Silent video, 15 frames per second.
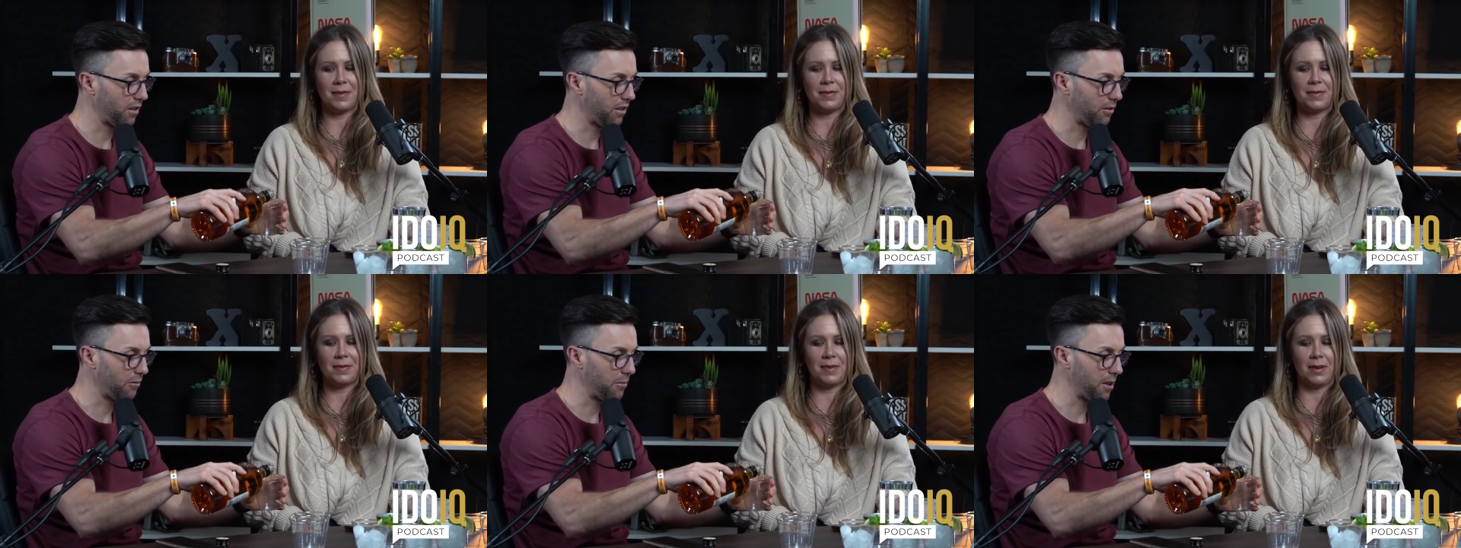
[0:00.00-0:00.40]

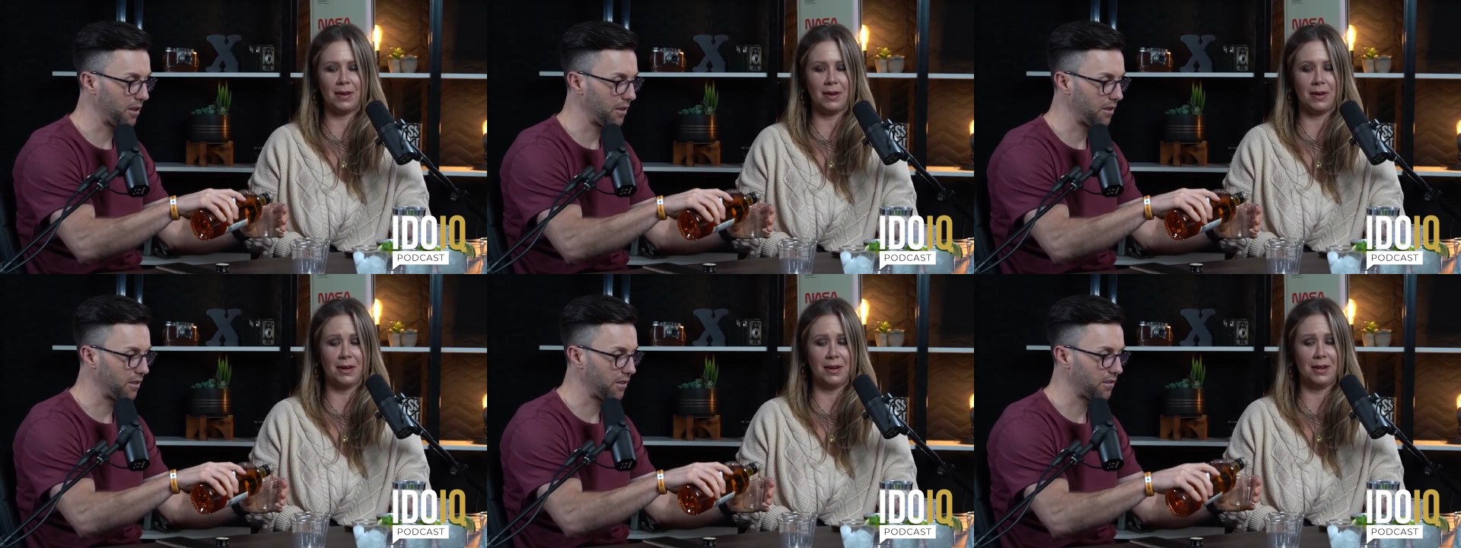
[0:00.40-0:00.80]
Speaker 1: little bit
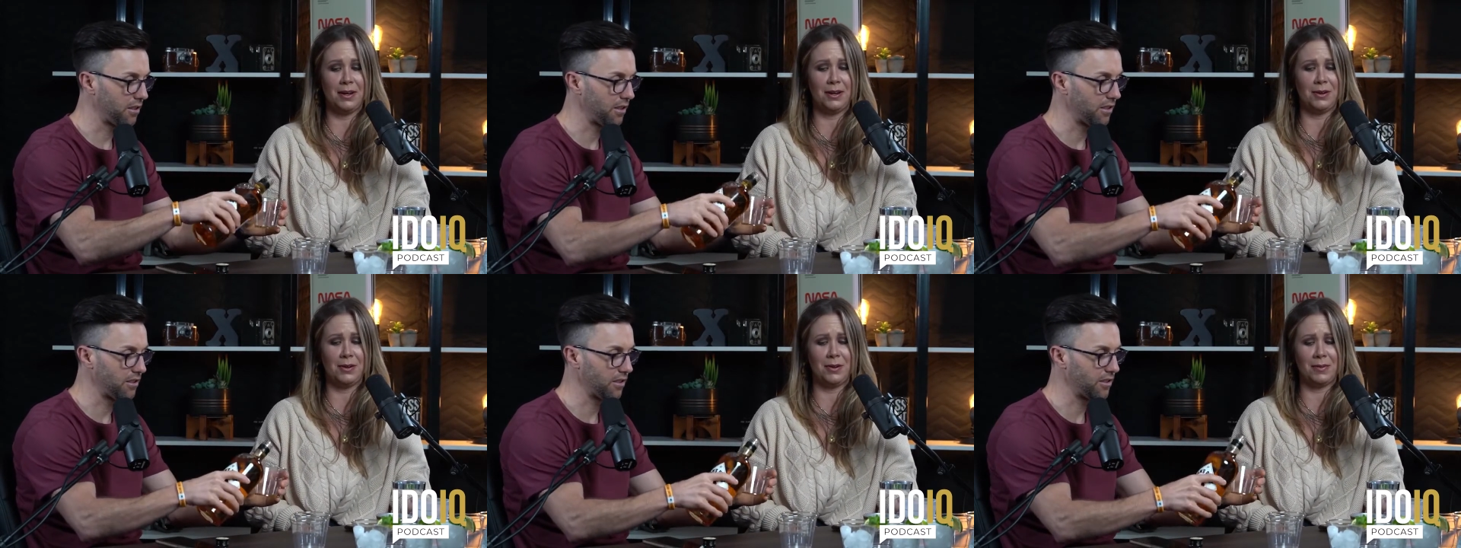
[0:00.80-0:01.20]
so
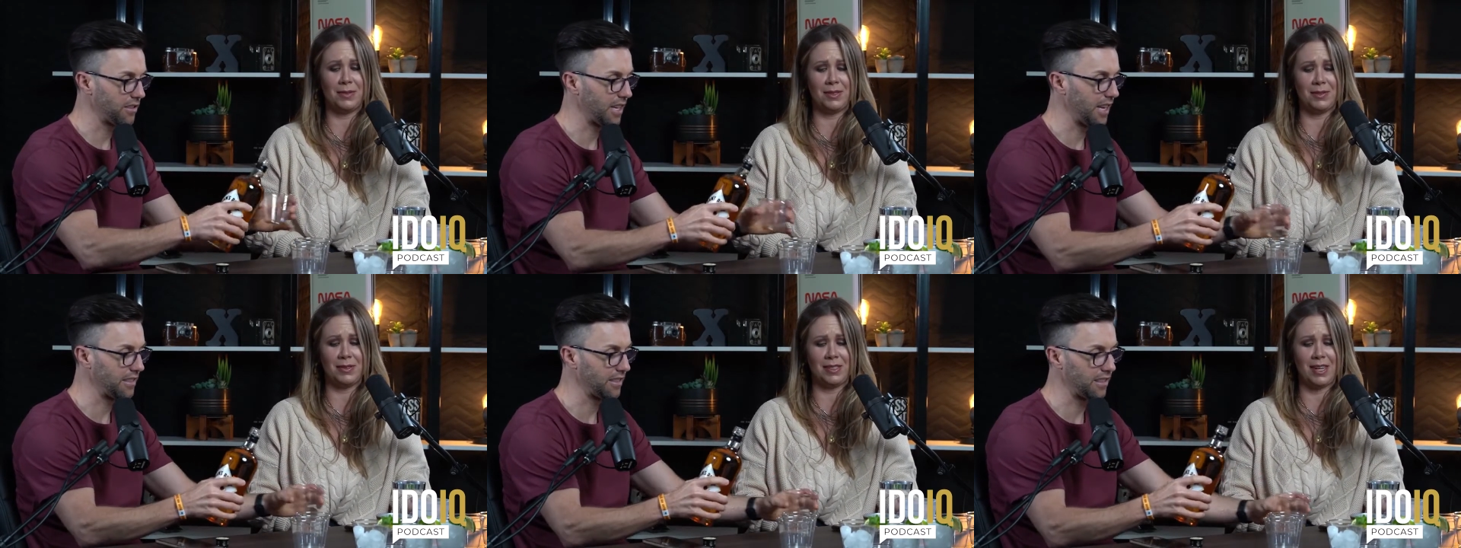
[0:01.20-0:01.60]
you can oh, just
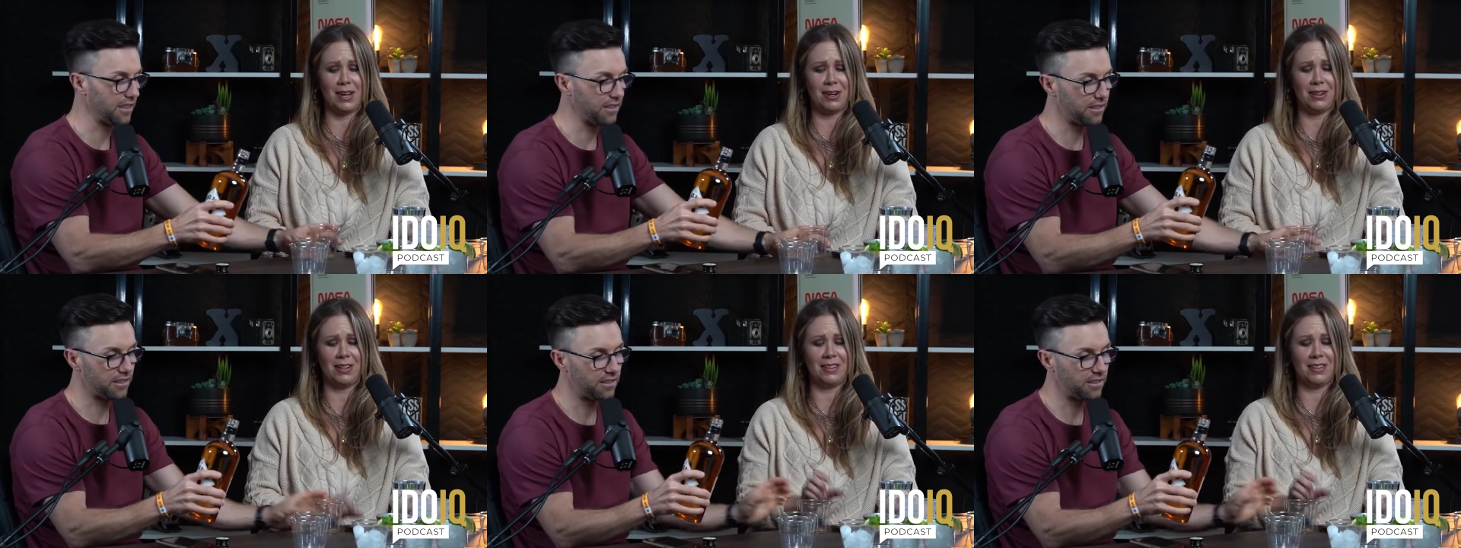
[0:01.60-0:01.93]
taste it.